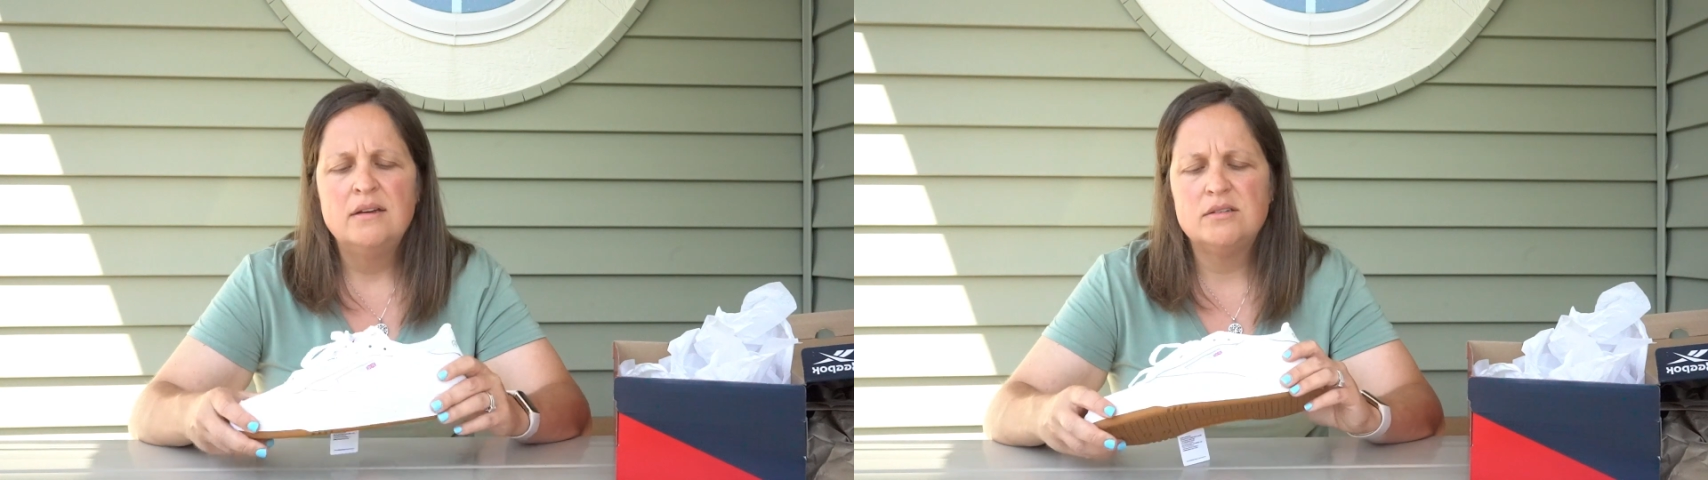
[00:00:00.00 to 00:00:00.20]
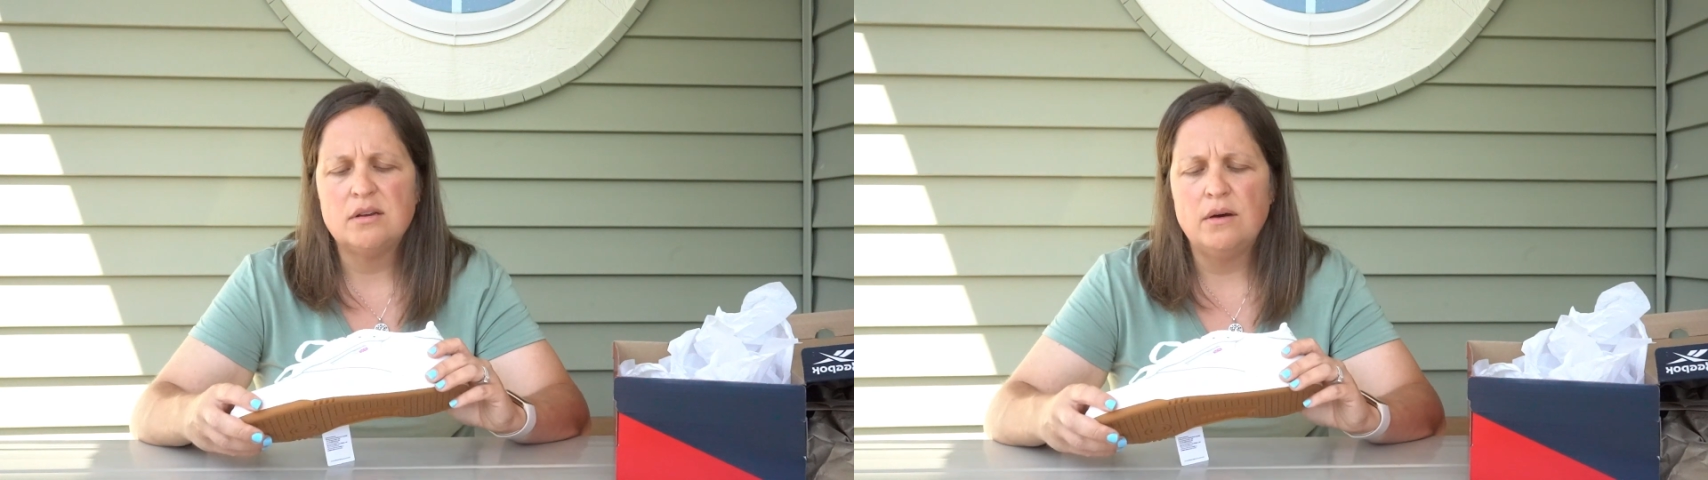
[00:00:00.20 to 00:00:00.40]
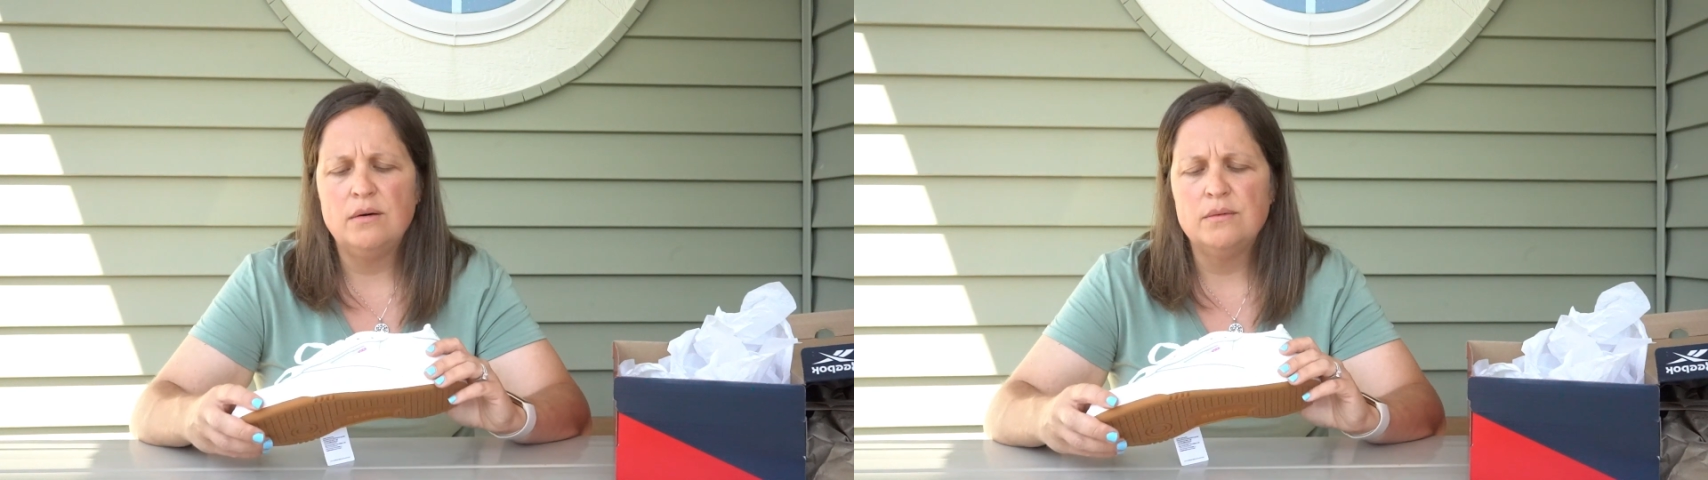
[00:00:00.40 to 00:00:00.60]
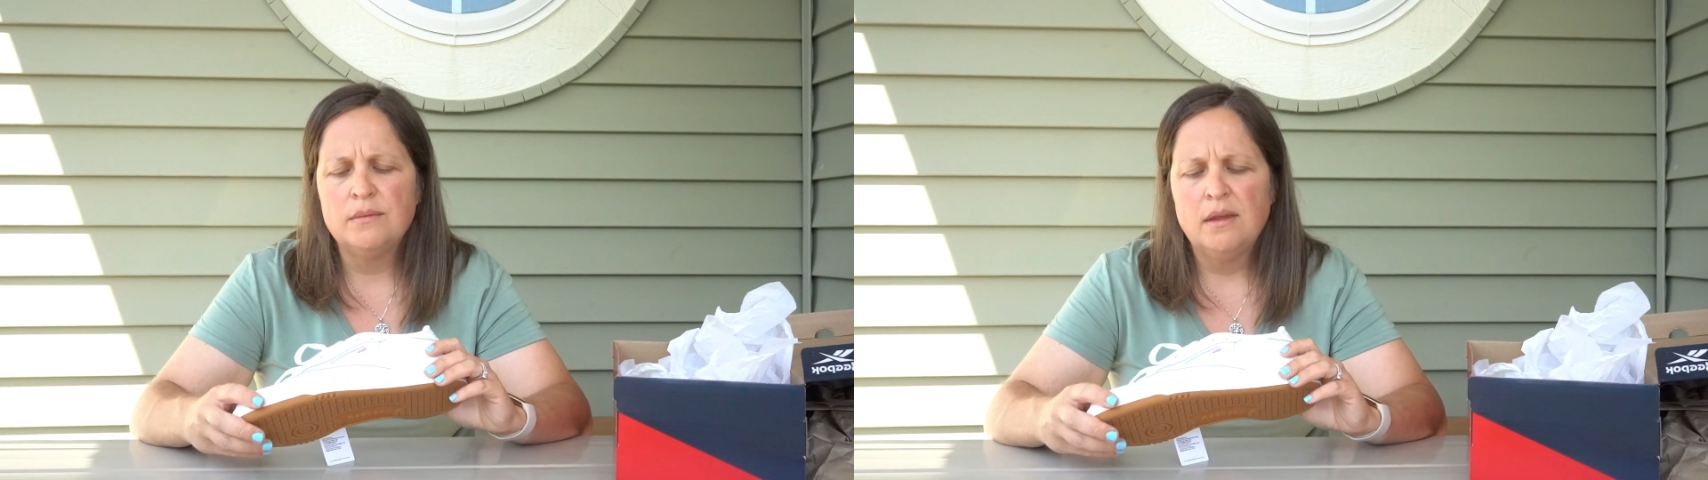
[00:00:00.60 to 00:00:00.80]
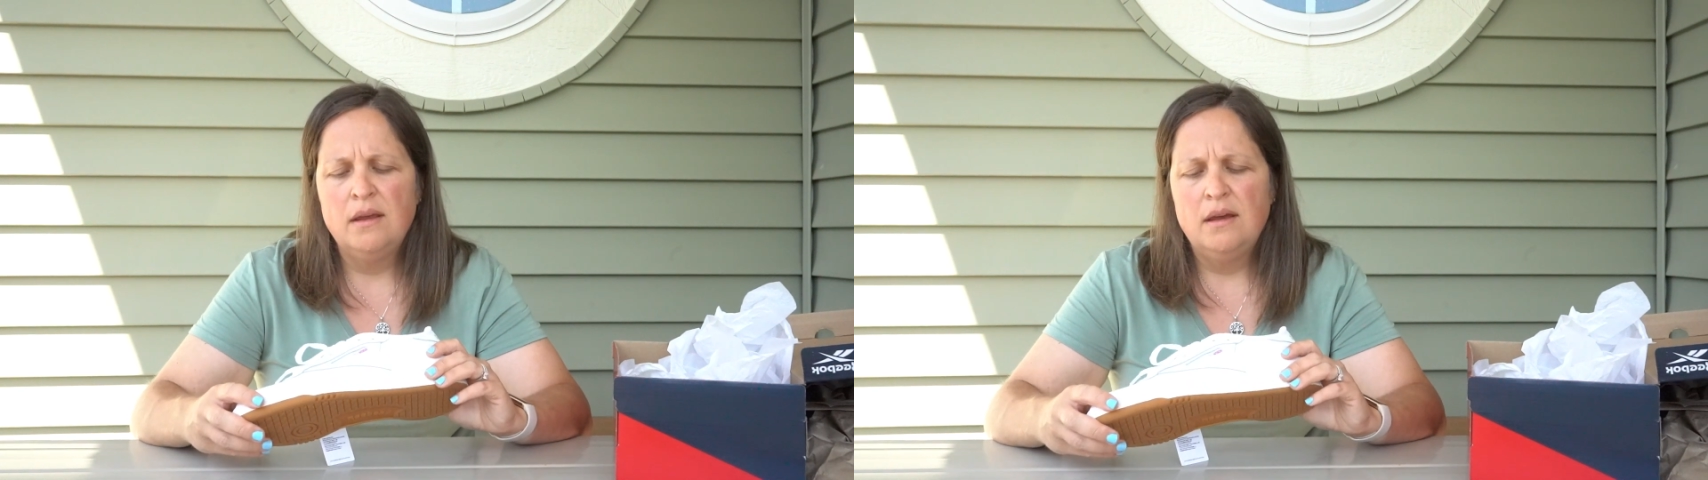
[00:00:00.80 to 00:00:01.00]
So
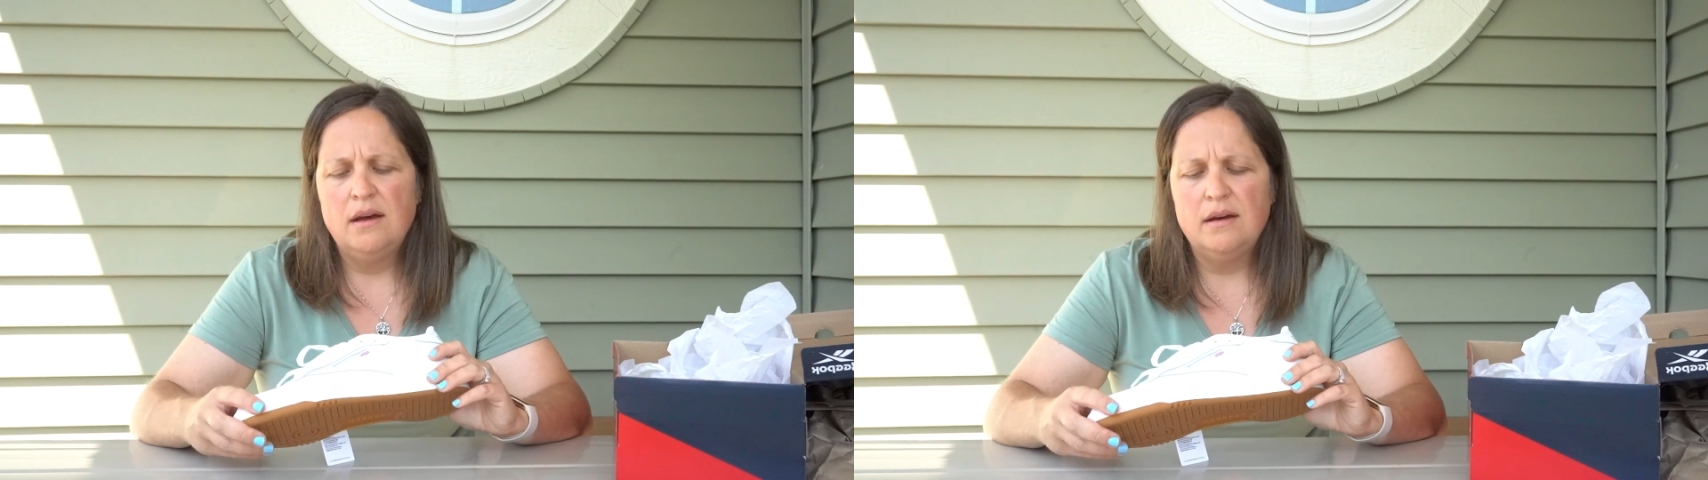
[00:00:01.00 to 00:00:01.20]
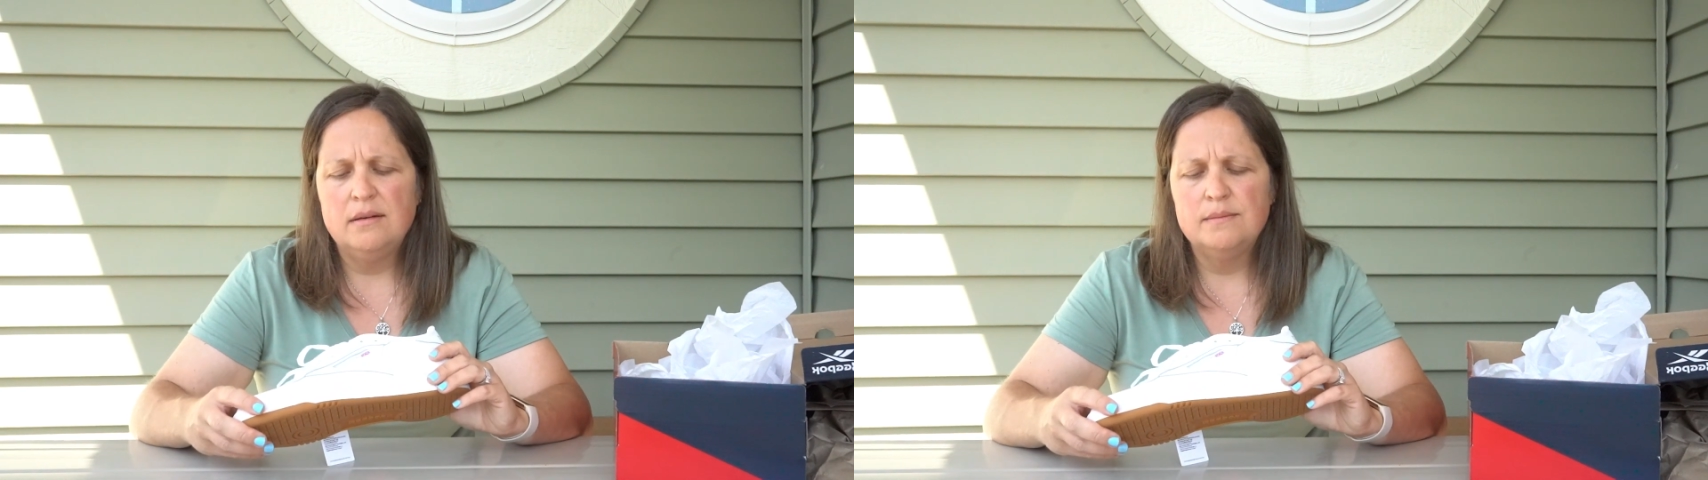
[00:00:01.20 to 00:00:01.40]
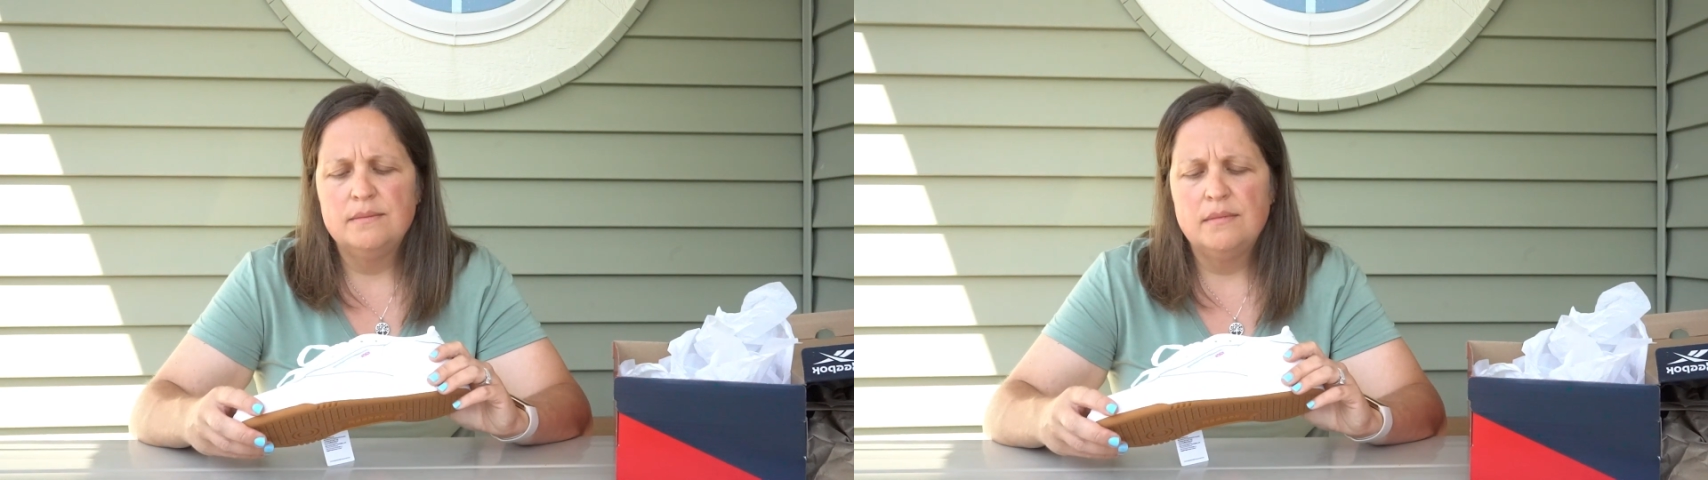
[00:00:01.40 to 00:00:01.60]
I